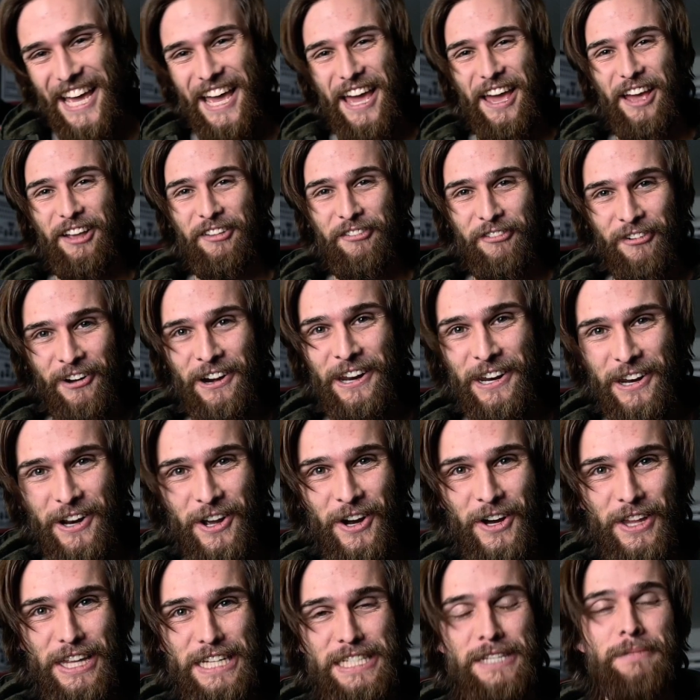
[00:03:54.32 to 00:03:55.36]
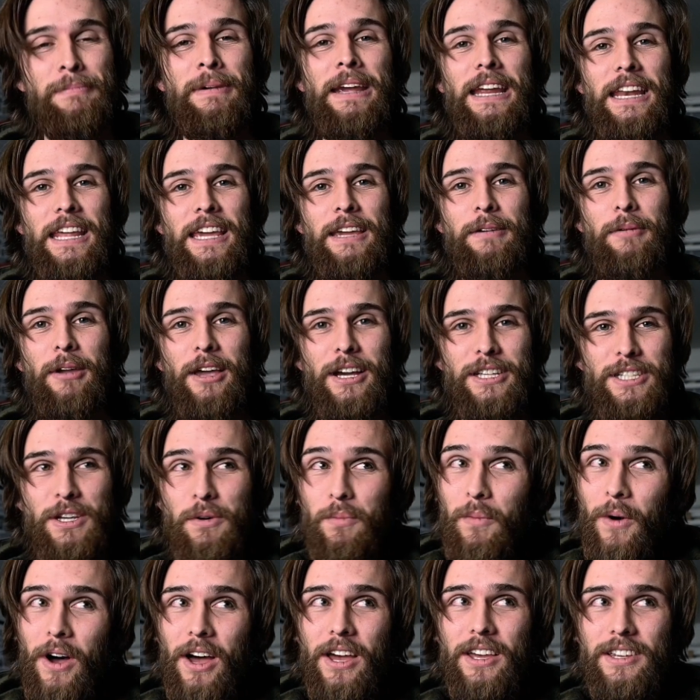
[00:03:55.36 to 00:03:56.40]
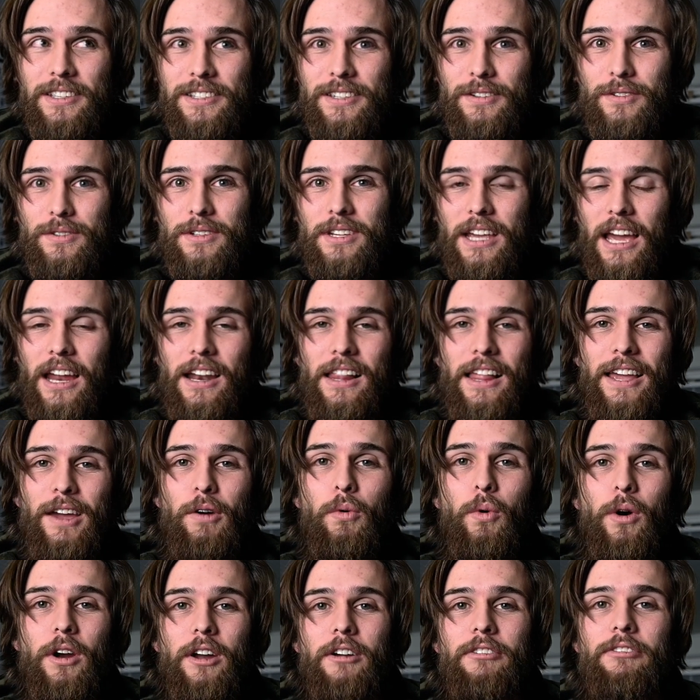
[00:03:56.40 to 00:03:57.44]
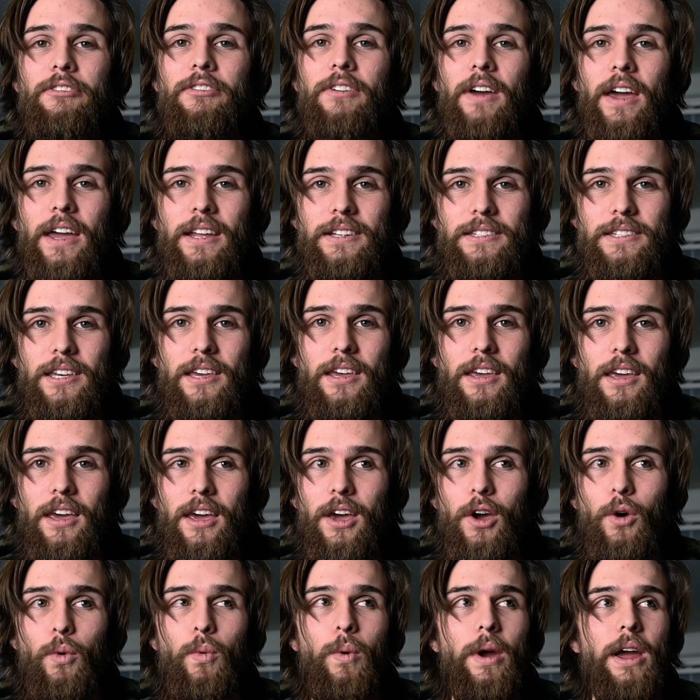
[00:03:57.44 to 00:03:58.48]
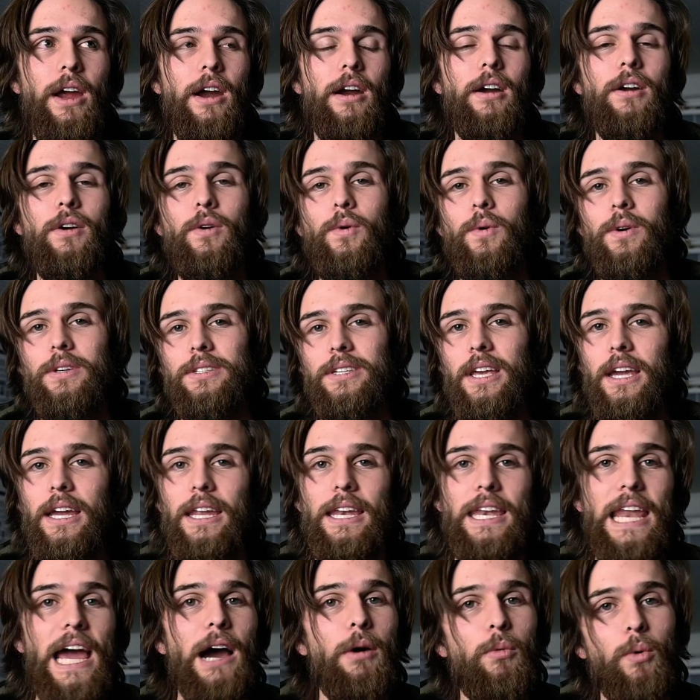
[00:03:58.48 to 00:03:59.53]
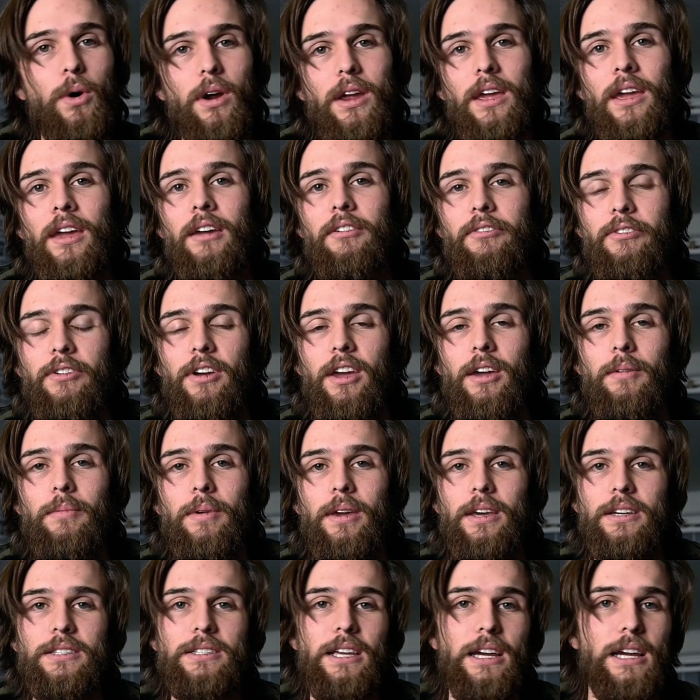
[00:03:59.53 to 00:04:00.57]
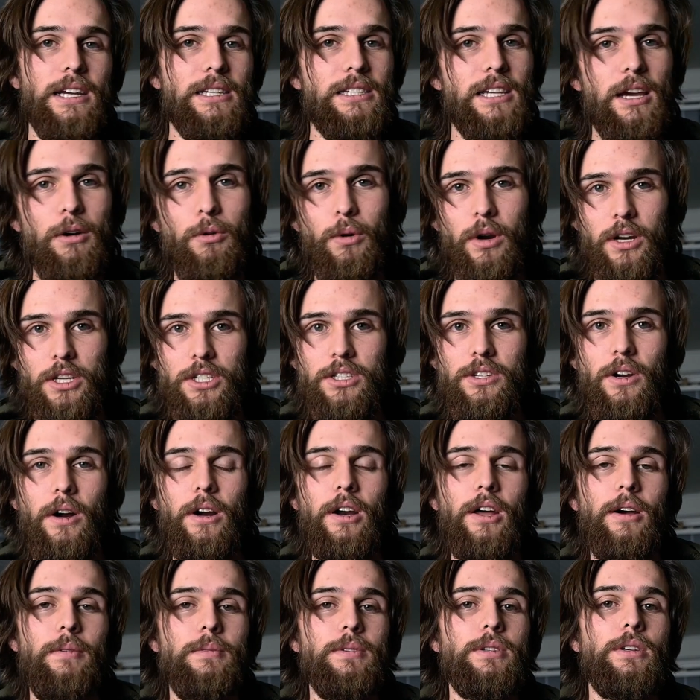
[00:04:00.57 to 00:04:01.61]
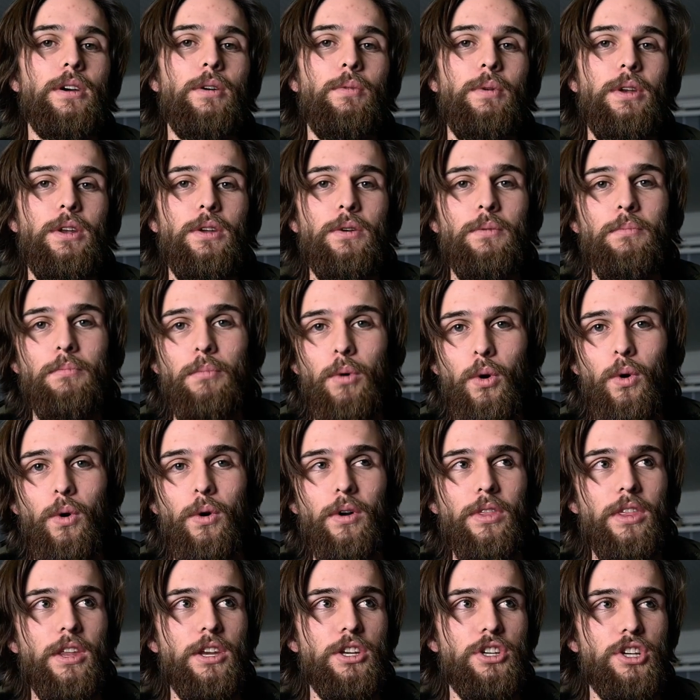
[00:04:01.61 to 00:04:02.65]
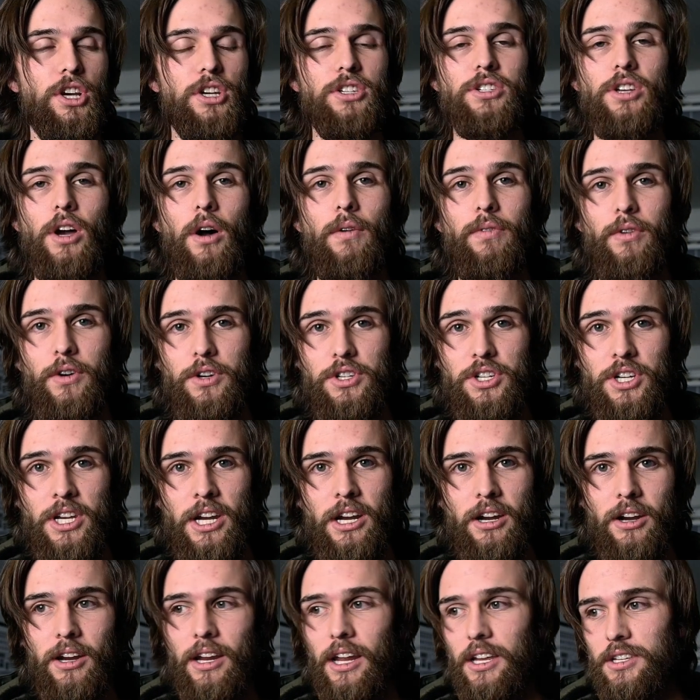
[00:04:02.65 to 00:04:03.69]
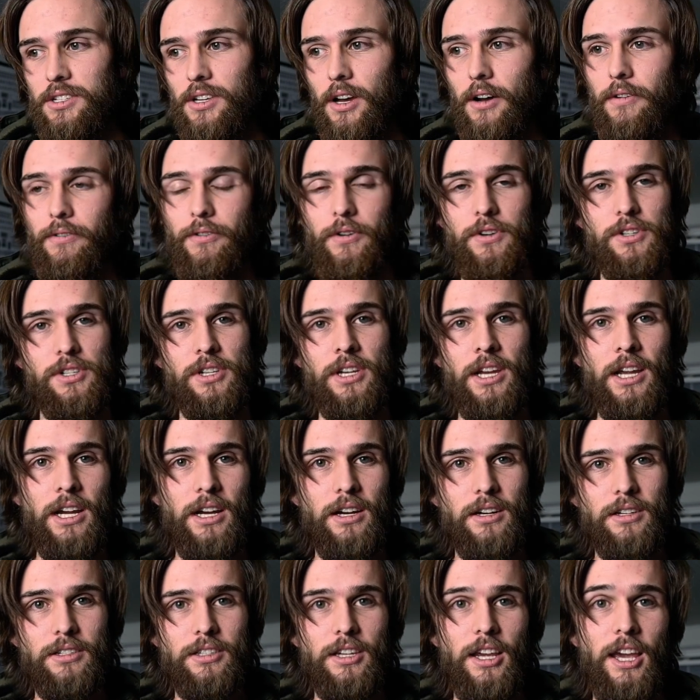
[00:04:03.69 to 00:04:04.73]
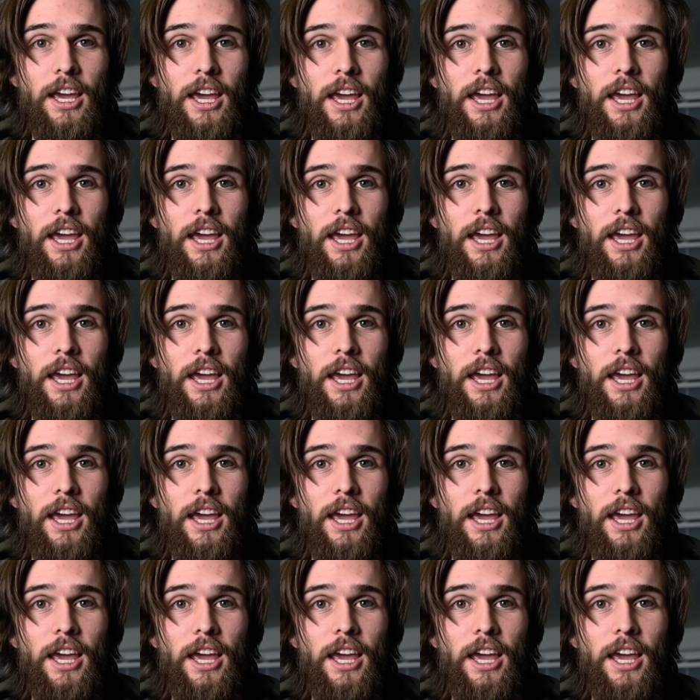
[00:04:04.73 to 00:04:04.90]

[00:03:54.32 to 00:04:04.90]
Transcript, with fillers: It's funny to call this a meeting because it was kind of like a work event, where it was like a networking event, because like I said, we're at a startup, so we do more than just software engineering as software engineers.